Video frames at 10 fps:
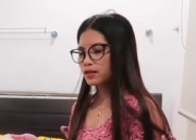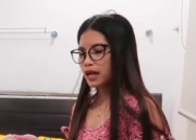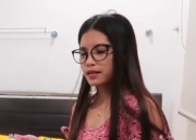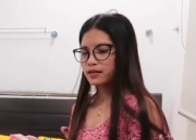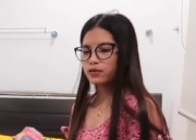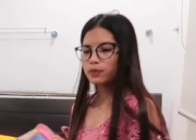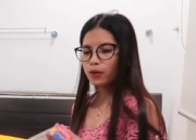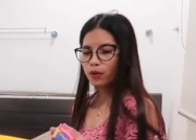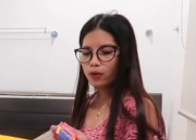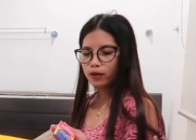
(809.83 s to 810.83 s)
as a
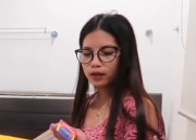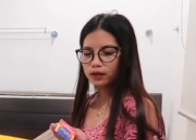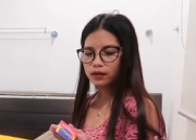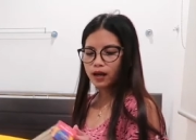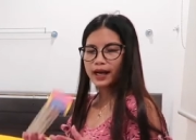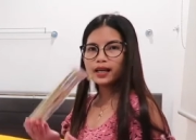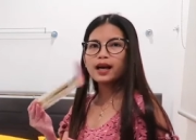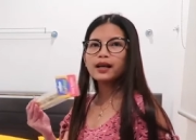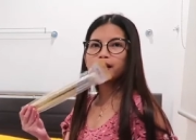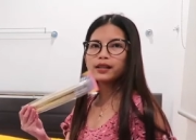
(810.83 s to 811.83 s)
support, I
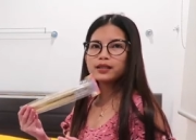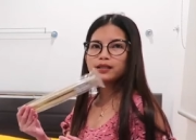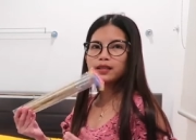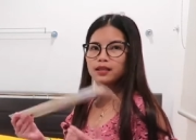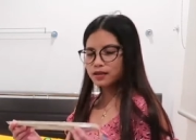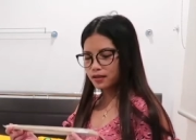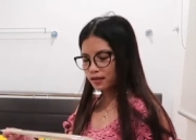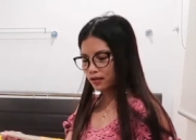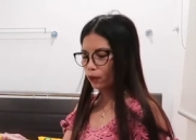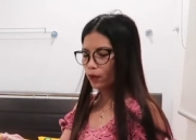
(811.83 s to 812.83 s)
got her
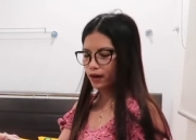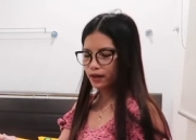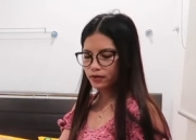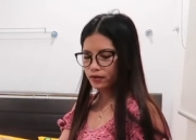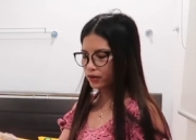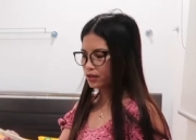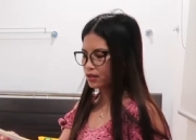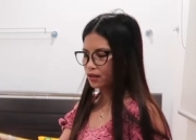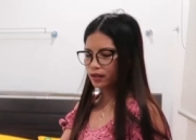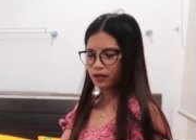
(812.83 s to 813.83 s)
this one. So,
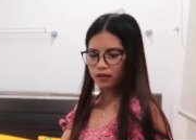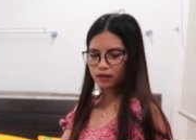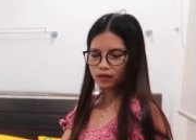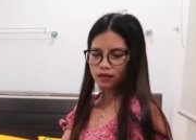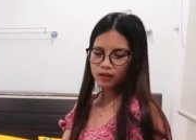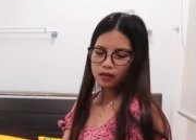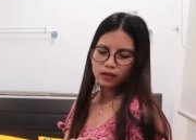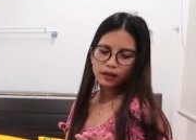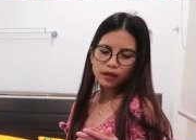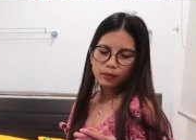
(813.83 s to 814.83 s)
these are the
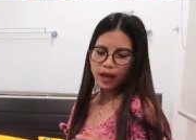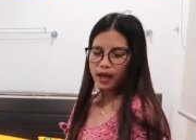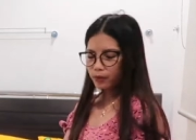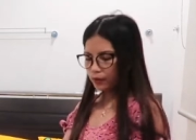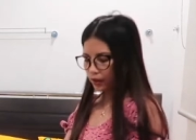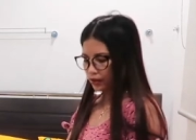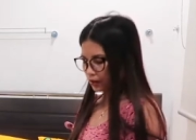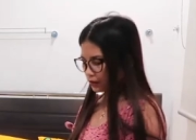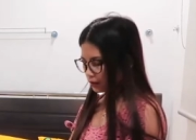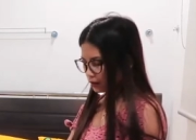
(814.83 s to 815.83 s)
paint
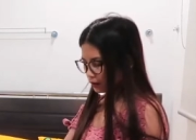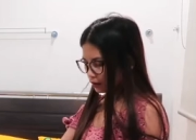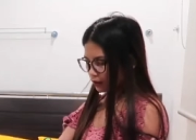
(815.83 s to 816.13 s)
brushes,